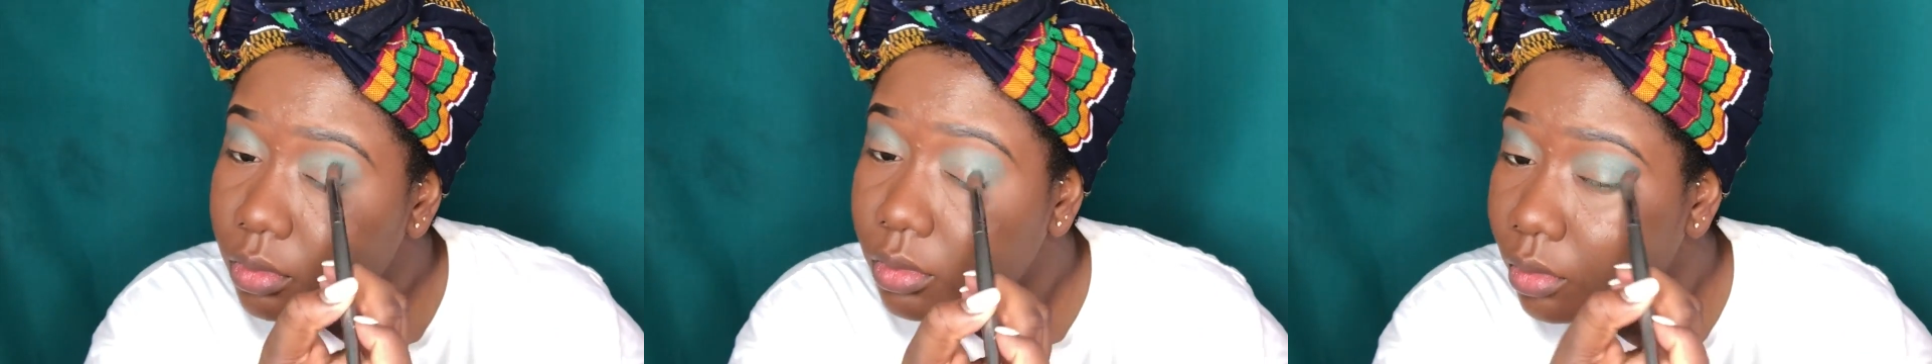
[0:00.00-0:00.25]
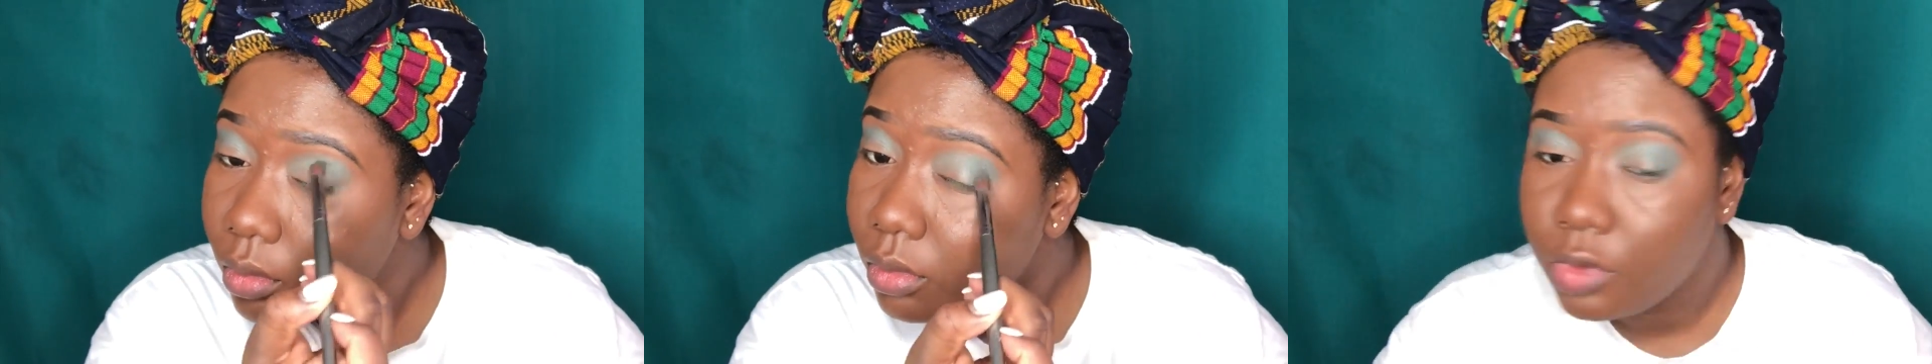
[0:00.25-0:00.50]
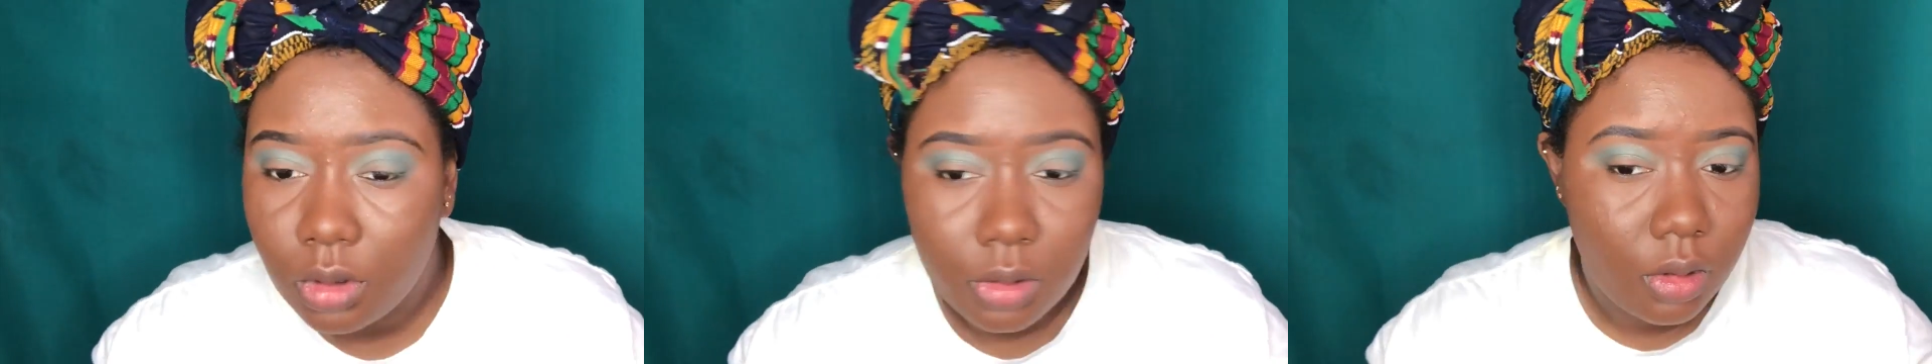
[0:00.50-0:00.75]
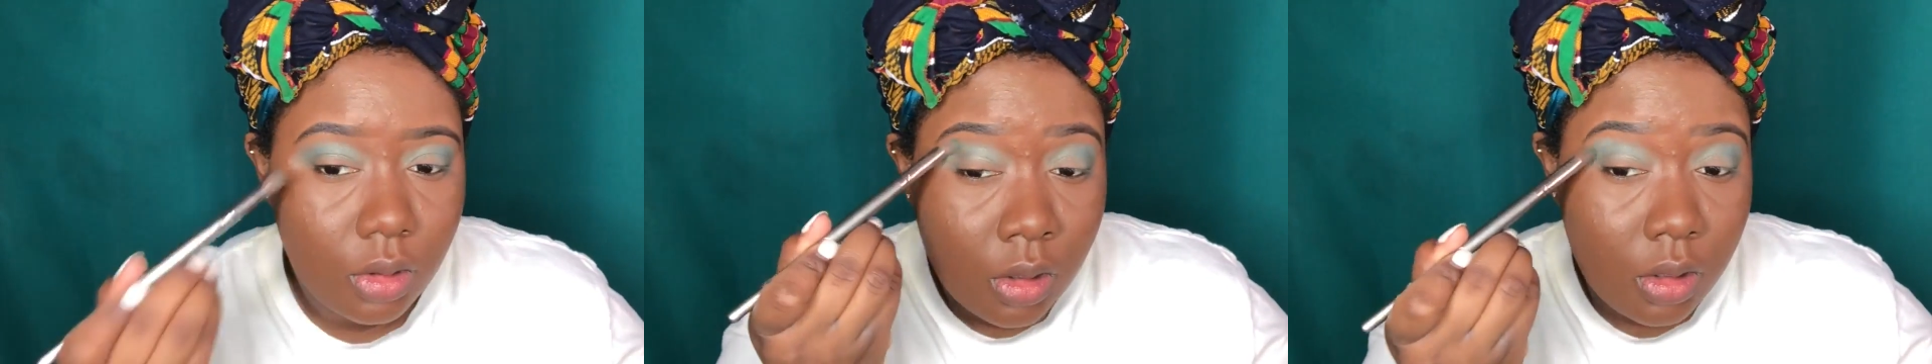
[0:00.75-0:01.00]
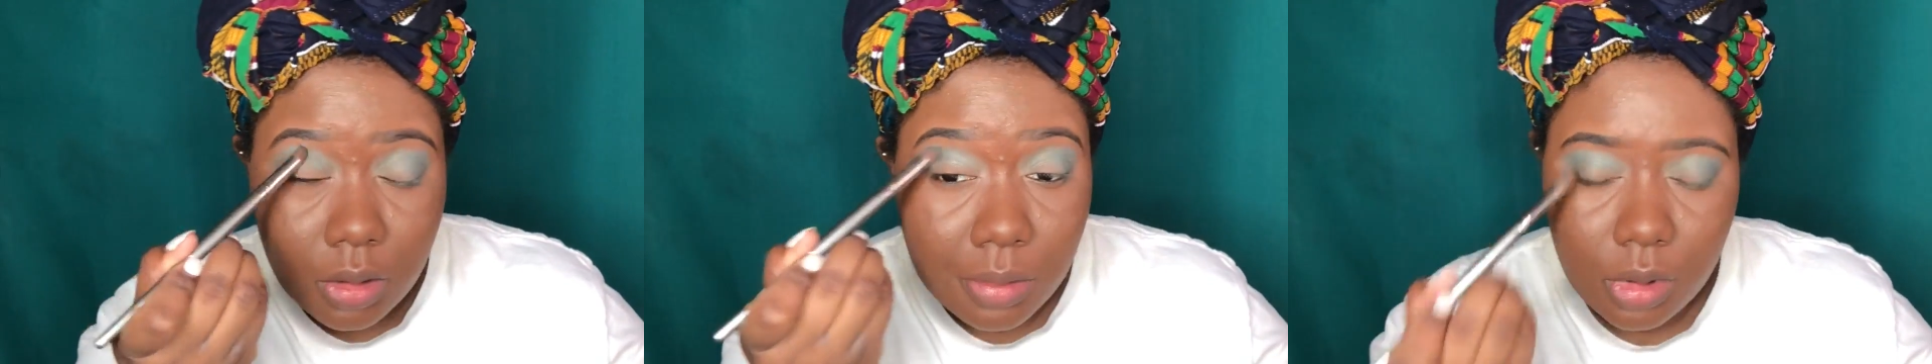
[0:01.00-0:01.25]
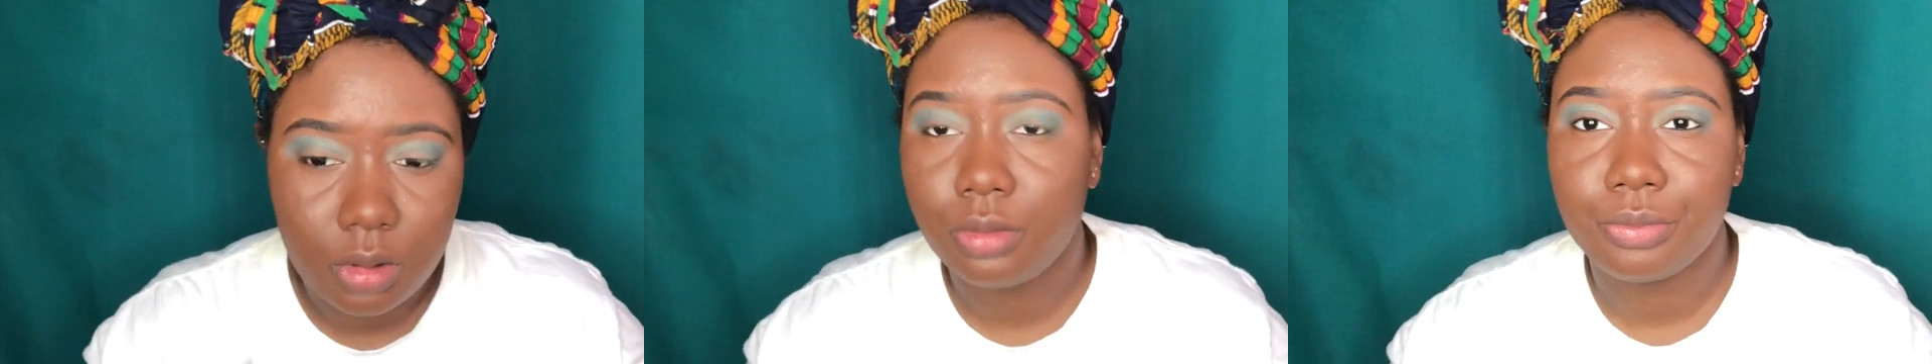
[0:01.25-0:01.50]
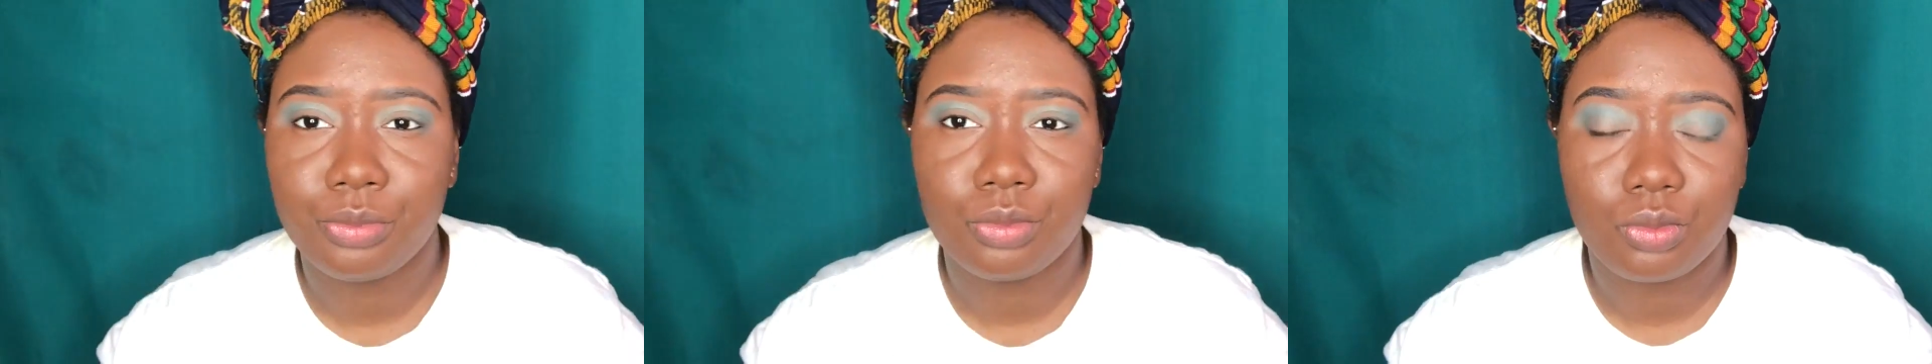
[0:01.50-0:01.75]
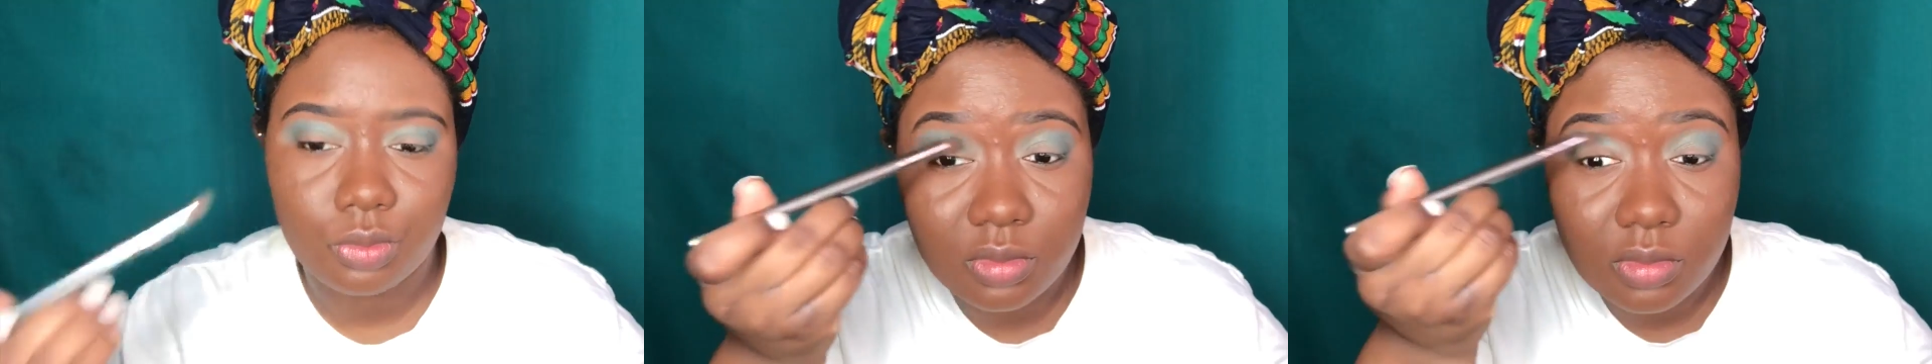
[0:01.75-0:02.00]
today's look looks
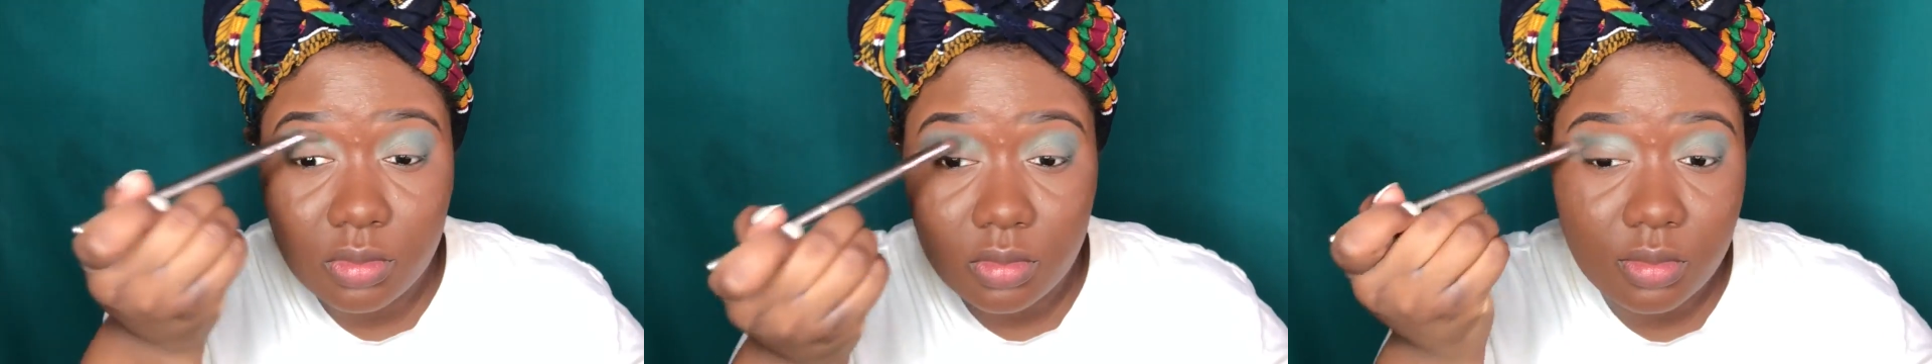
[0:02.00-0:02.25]
like.